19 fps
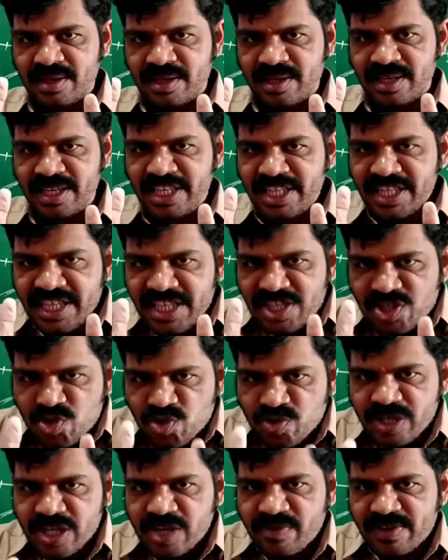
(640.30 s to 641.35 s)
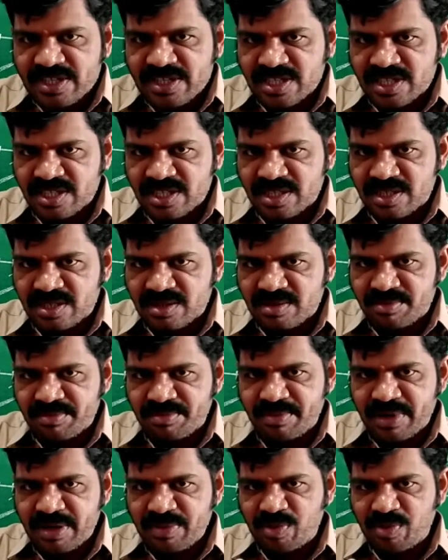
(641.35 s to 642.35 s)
In these two equations, by